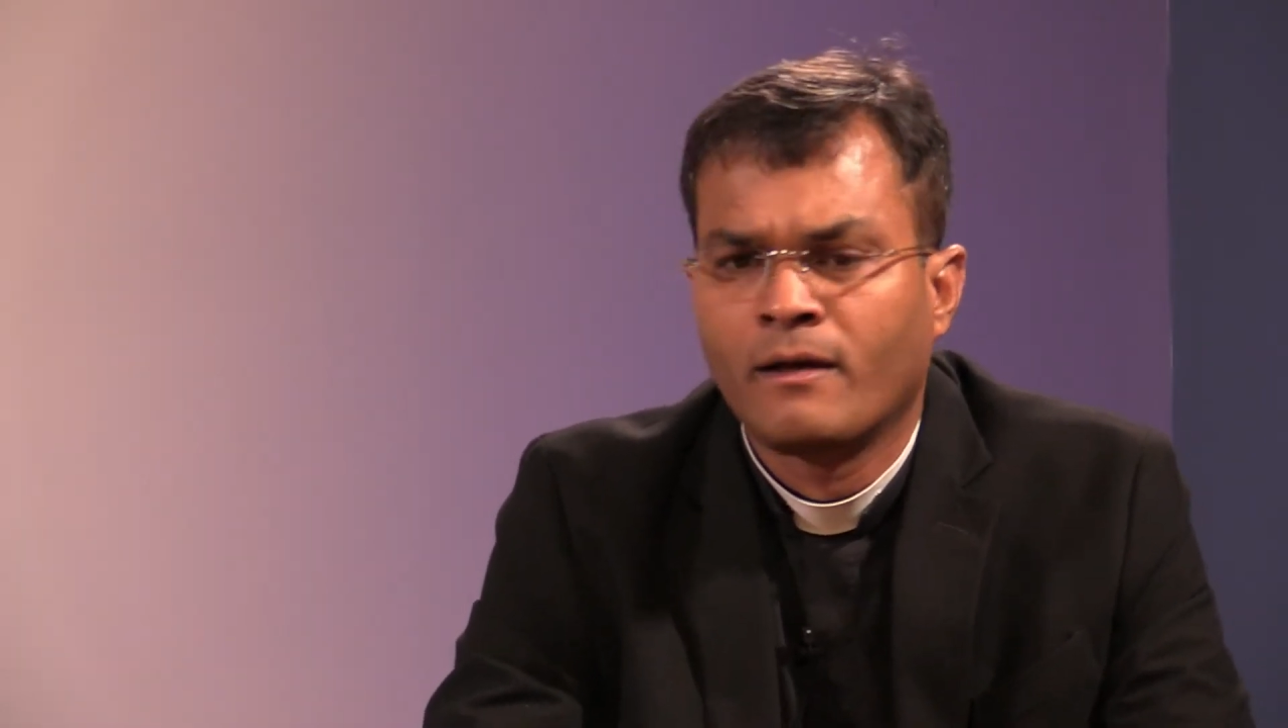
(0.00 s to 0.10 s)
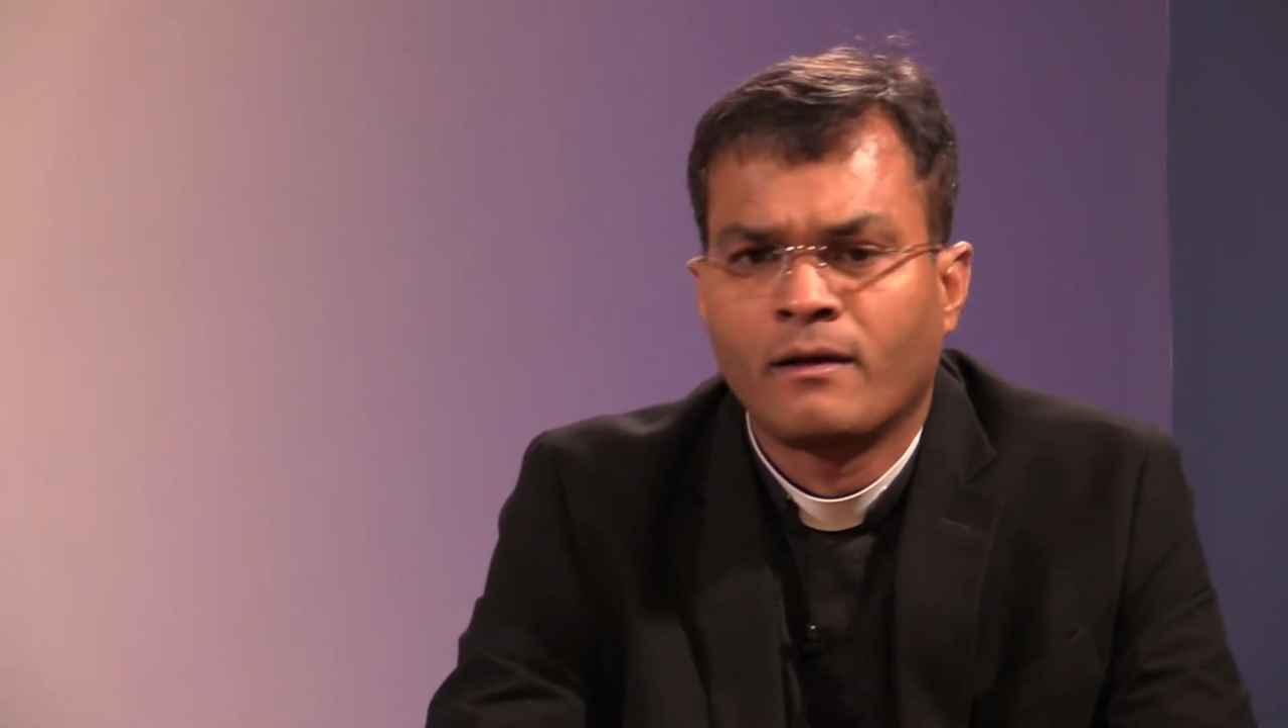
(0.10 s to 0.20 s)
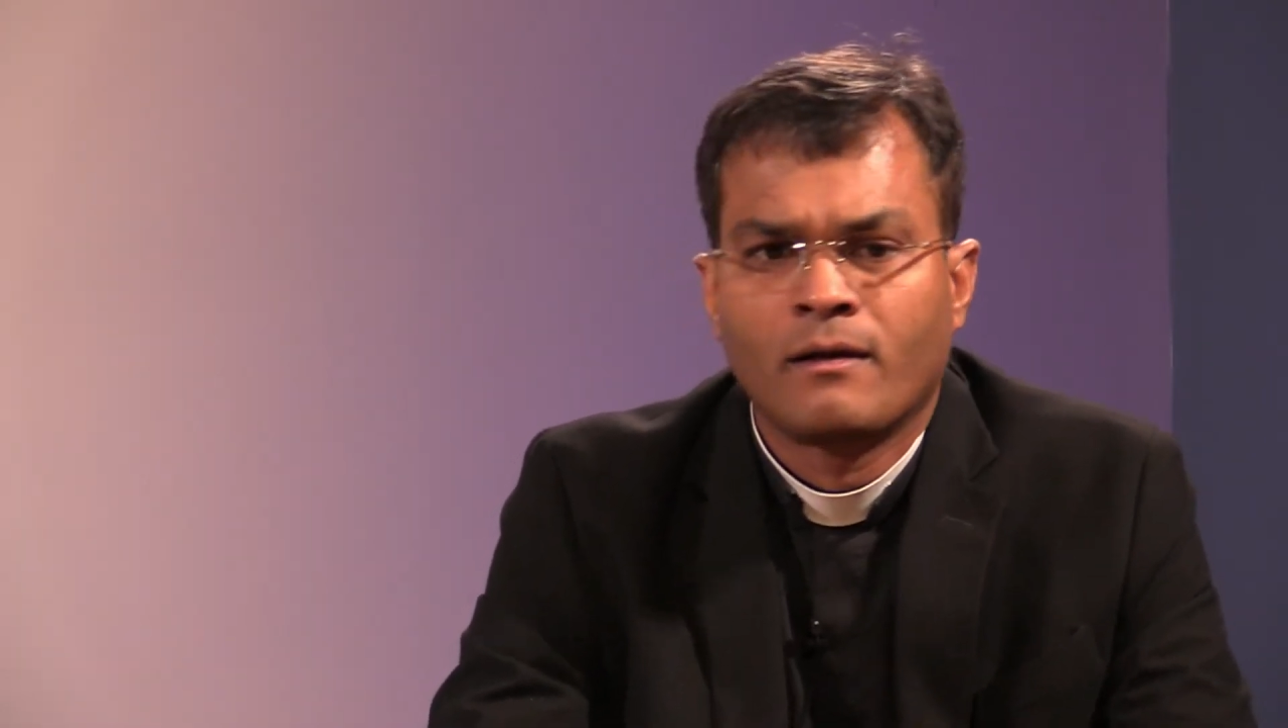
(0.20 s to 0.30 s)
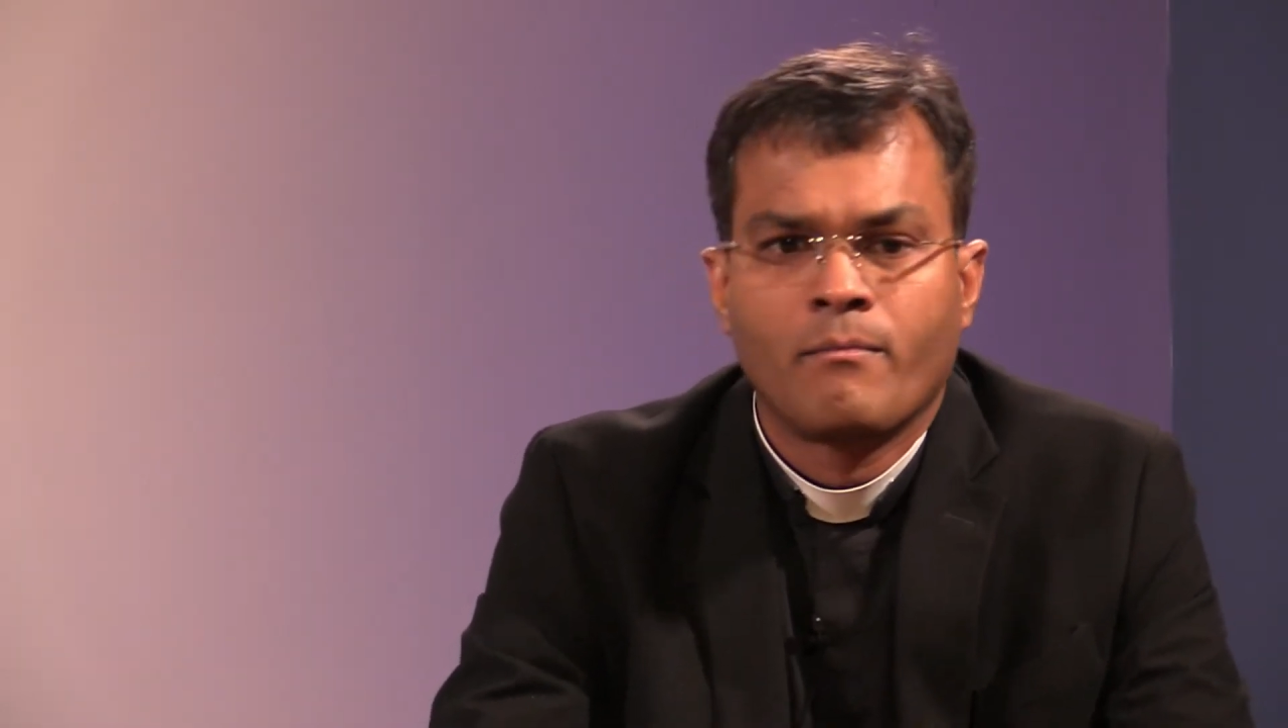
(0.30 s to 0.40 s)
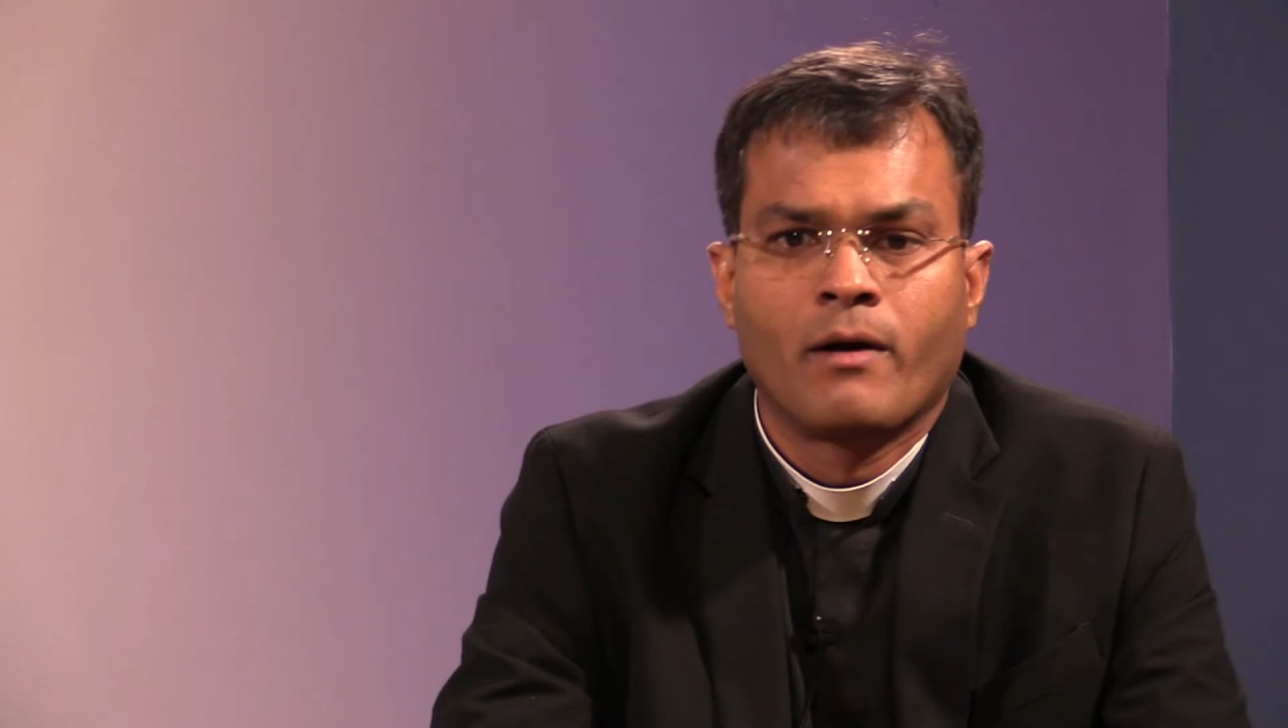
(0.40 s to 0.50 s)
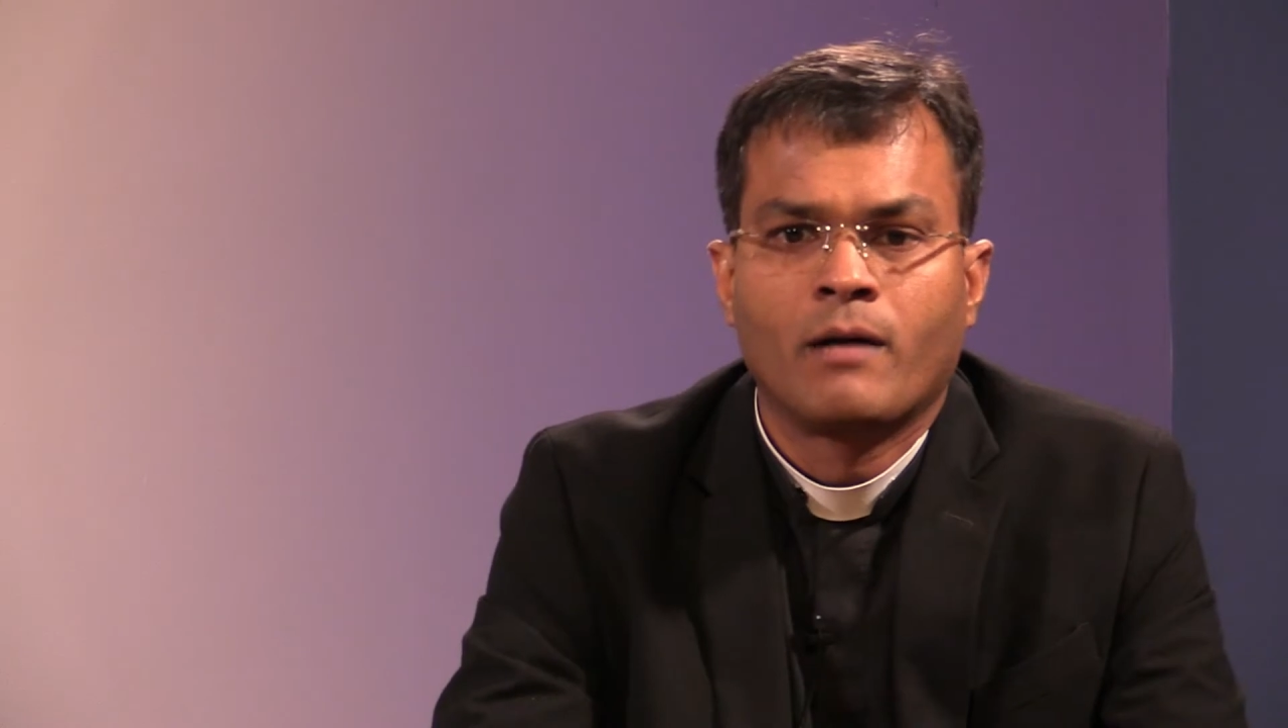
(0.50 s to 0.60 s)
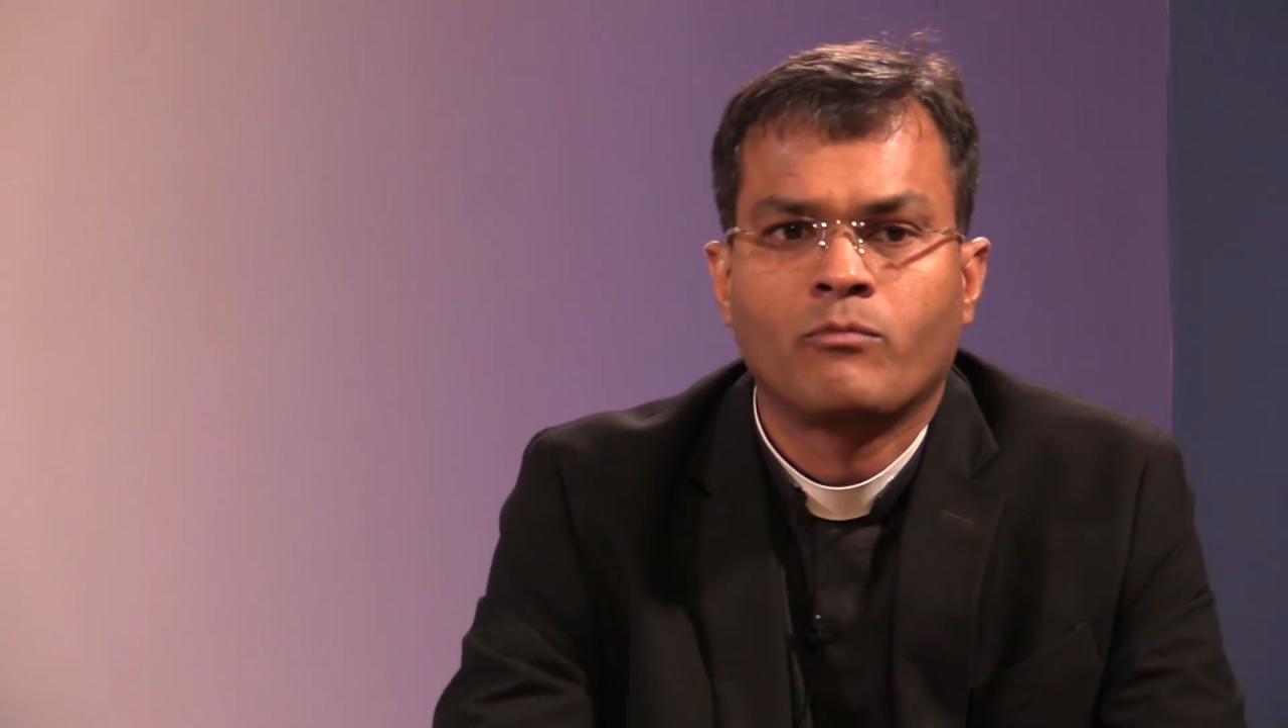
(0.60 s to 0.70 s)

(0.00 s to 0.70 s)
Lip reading: Right. Mom